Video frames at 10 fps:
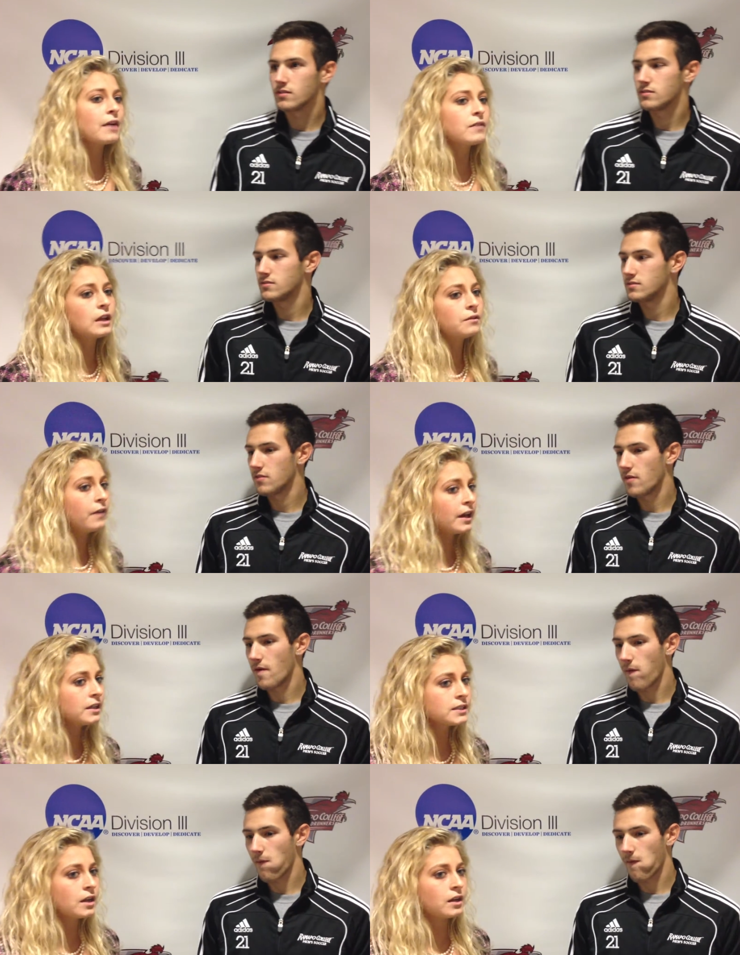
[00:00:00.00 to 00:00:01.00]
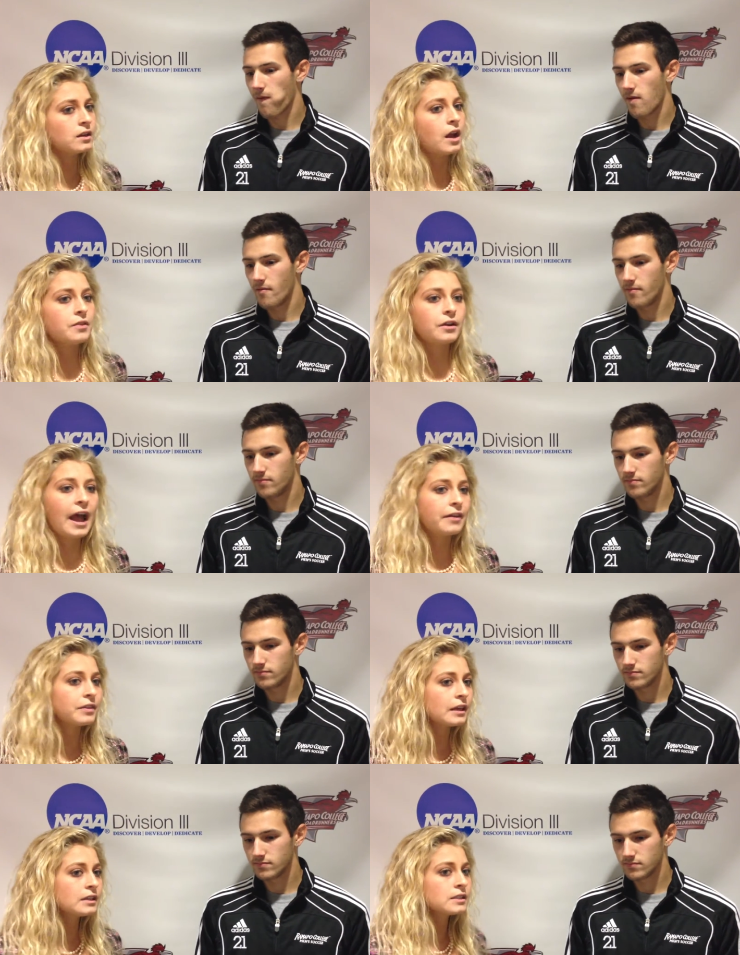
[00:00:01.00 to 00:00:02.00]
Speaker 1: have any advice on other
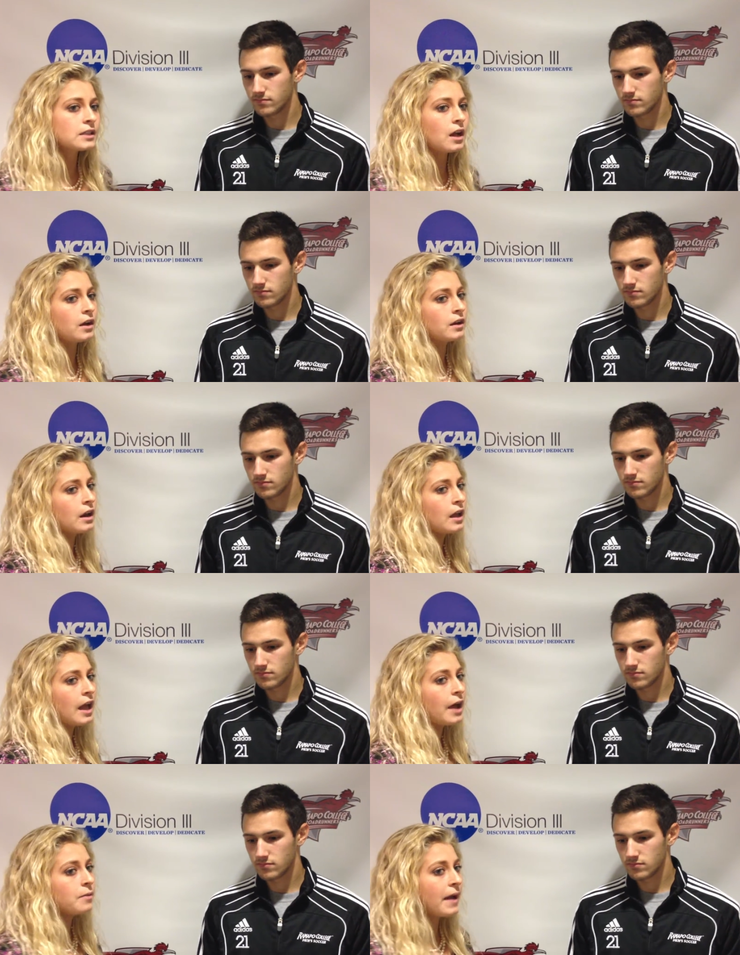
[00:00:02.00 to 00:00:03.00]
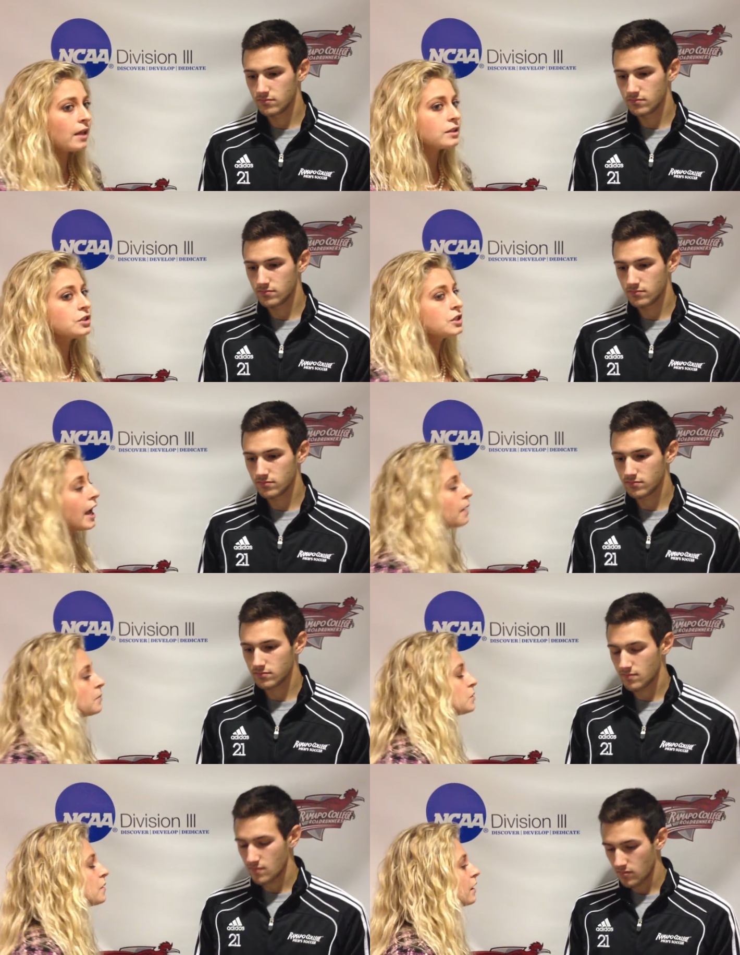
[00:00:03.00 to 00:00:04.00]
athletes on how to balance your time
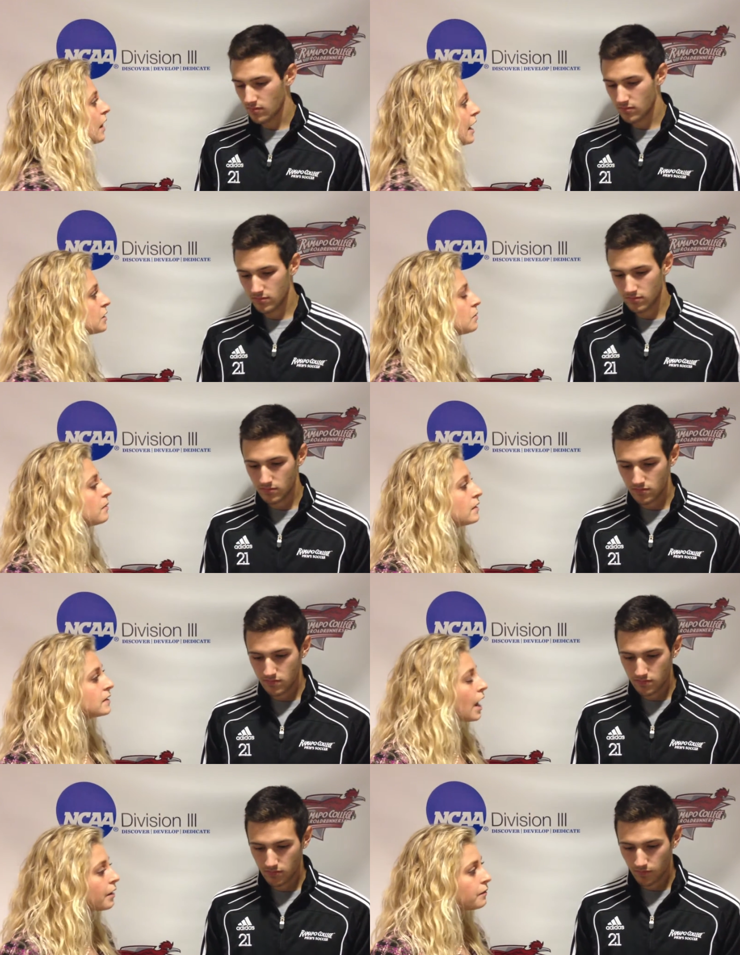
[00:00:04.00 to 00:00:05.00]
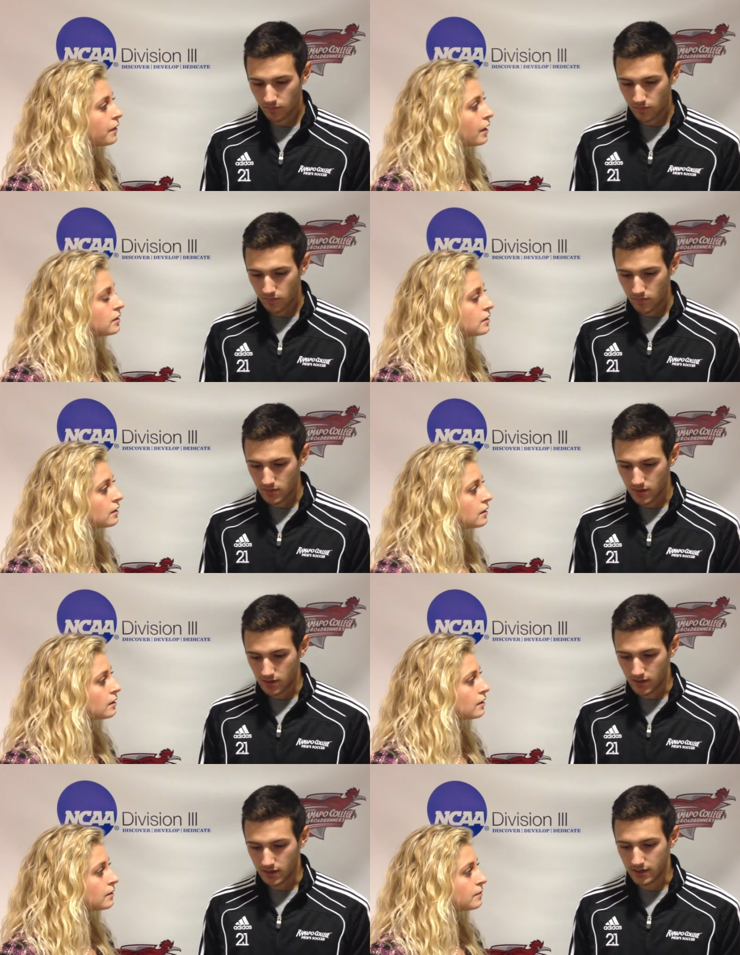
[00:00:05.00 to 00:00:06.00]
between the classroom and the soccer field?
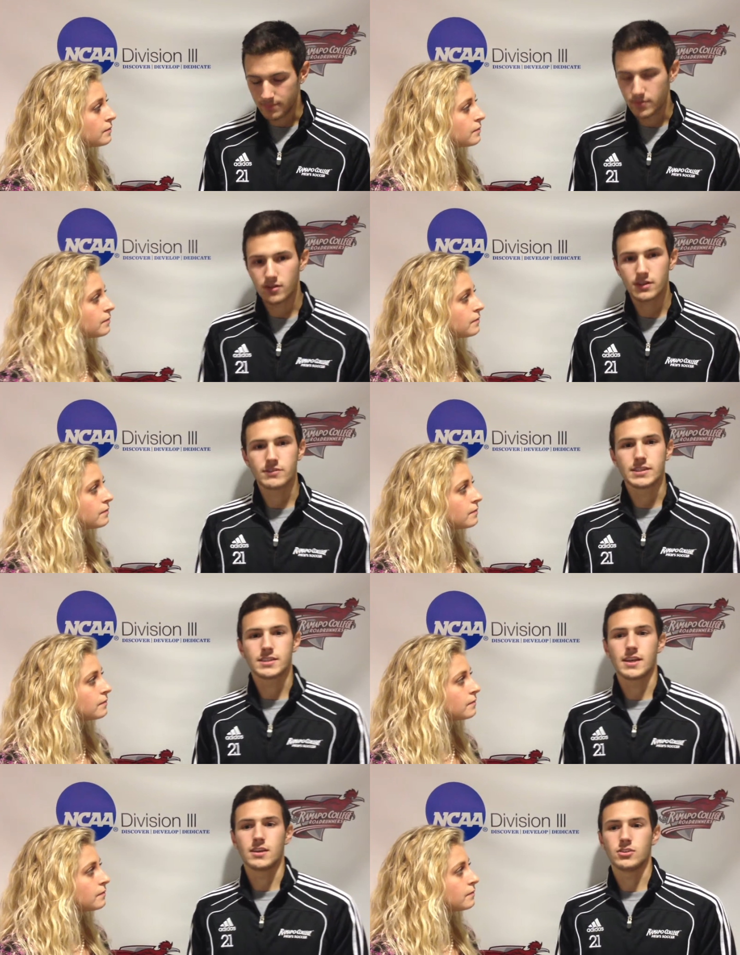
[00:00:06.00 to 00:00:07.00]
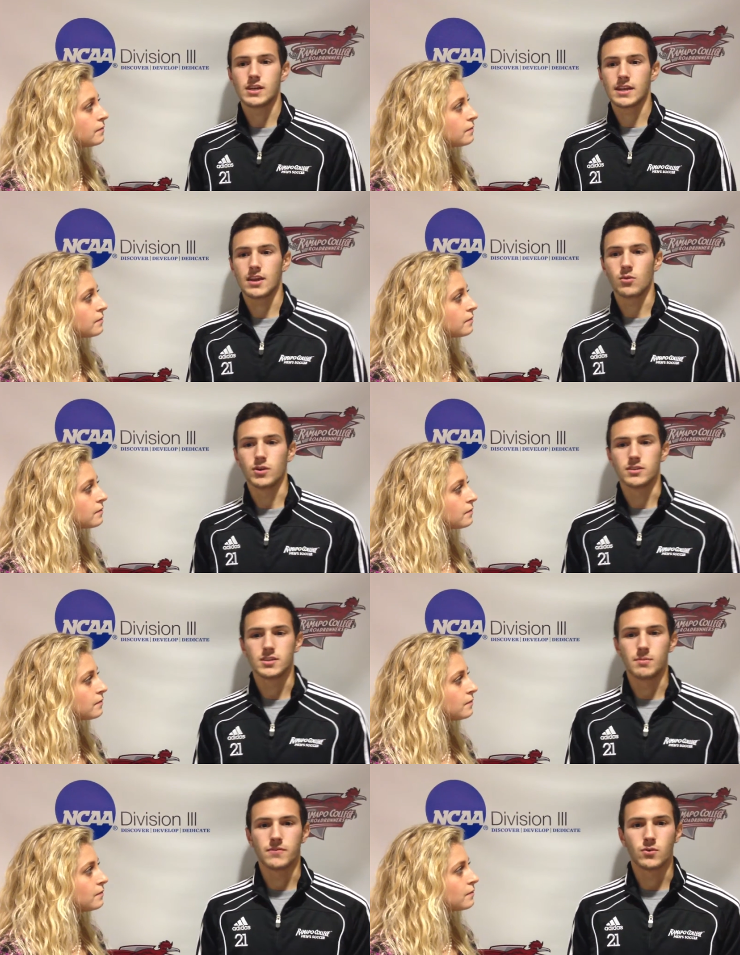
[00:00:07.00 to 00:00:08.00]
Speaker 2: Uh, all I can really say is you got to get your work
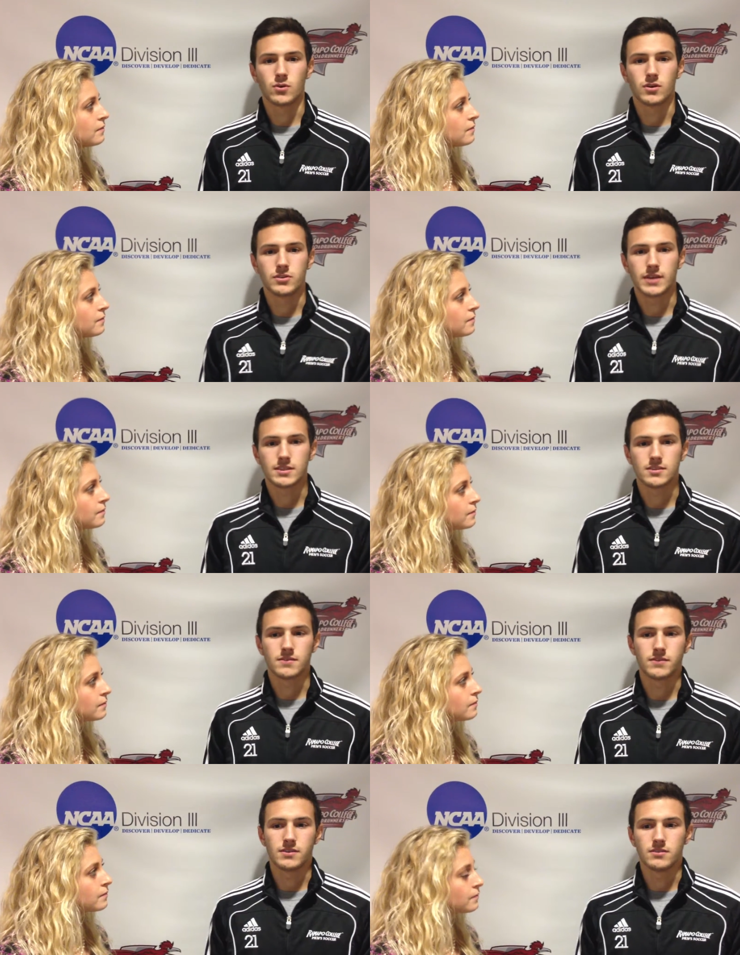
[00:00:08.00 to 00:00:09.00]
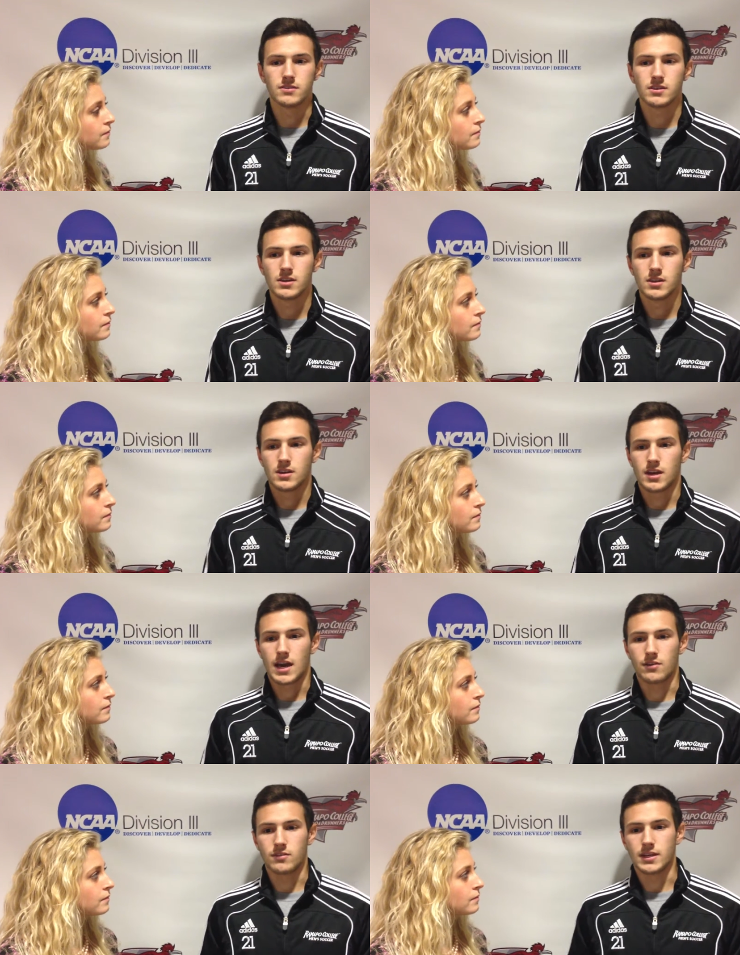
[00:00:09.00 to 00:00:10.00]
done before you get to the field.
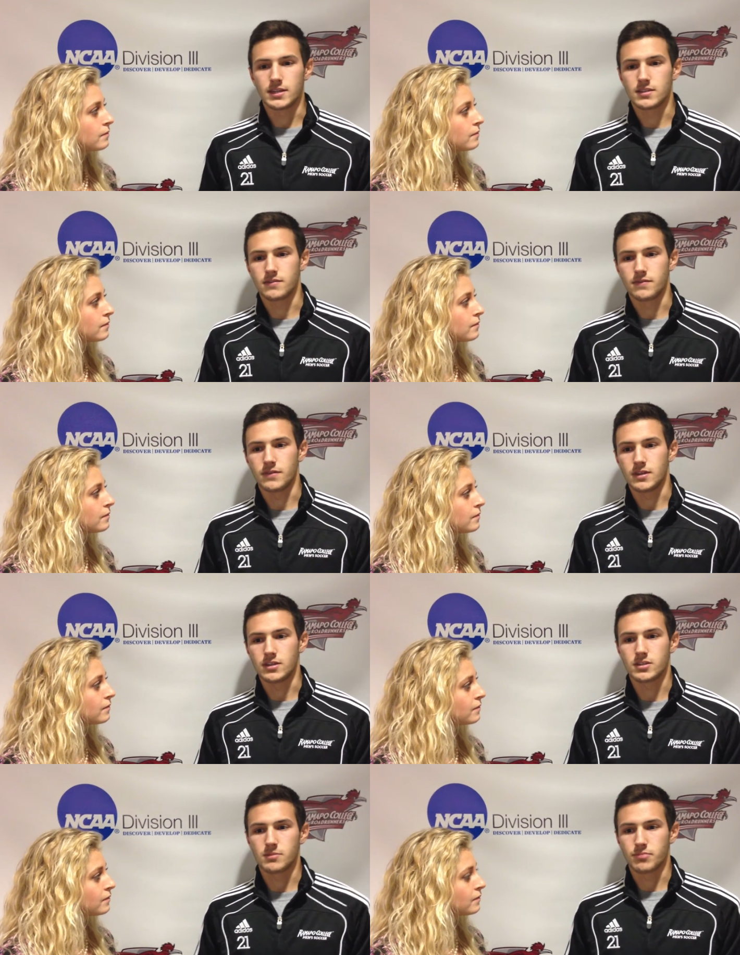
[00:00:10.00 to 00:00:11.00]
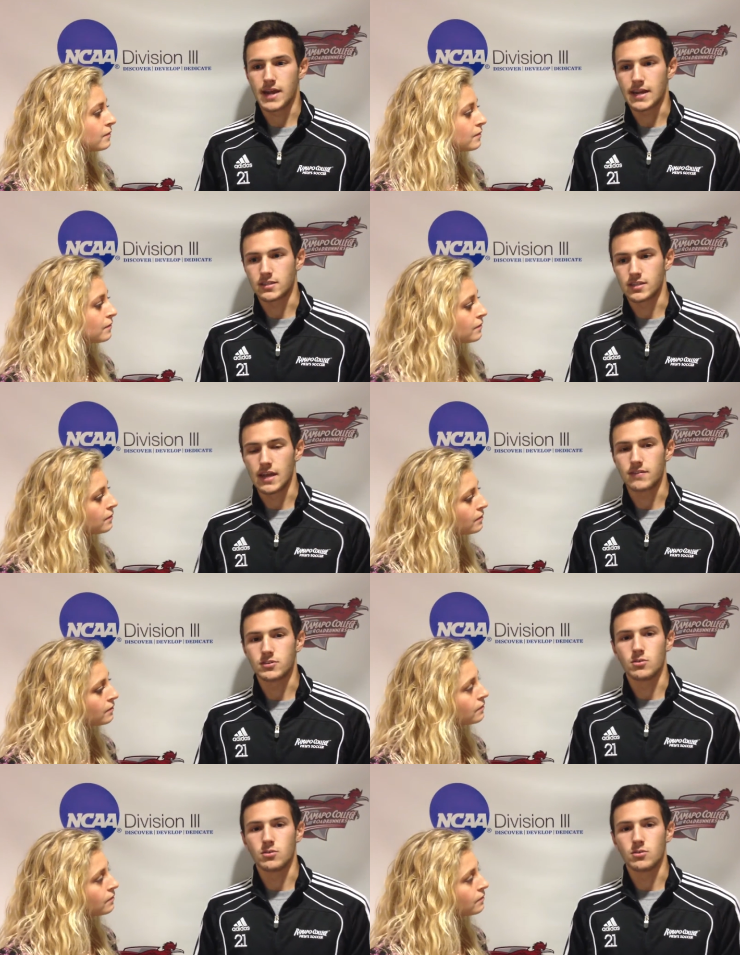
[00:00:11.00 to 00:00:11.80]
I don't like to finish practice and then have to